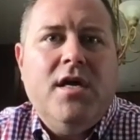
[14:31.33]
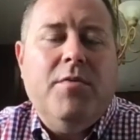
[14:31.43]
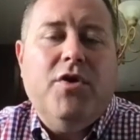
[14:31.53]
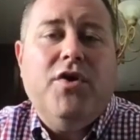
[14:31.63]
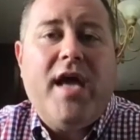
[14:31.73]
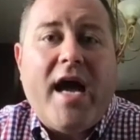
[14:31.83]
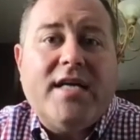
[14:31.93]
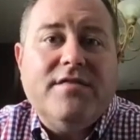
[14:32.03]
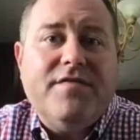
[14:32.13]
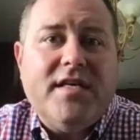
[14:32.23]
community
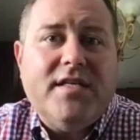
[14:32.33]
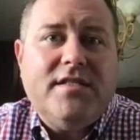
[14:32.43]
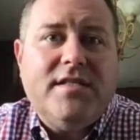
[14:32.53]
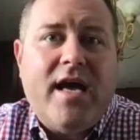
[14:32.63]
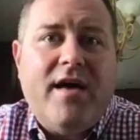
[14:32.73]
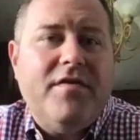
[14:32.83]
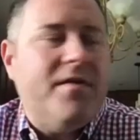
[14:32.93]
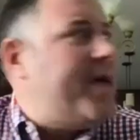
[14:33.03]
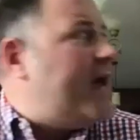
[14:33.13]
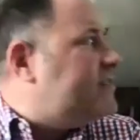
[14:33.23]
activists
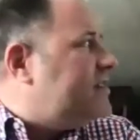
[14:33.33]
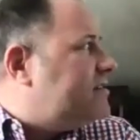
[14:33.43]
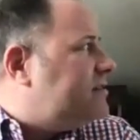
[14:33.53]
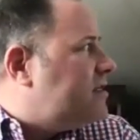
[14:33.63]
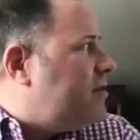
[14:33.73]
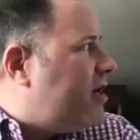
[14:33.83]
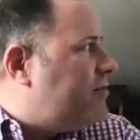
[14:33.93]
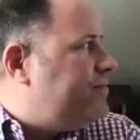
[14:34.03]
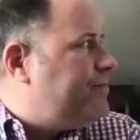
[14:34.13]
Madison, come here,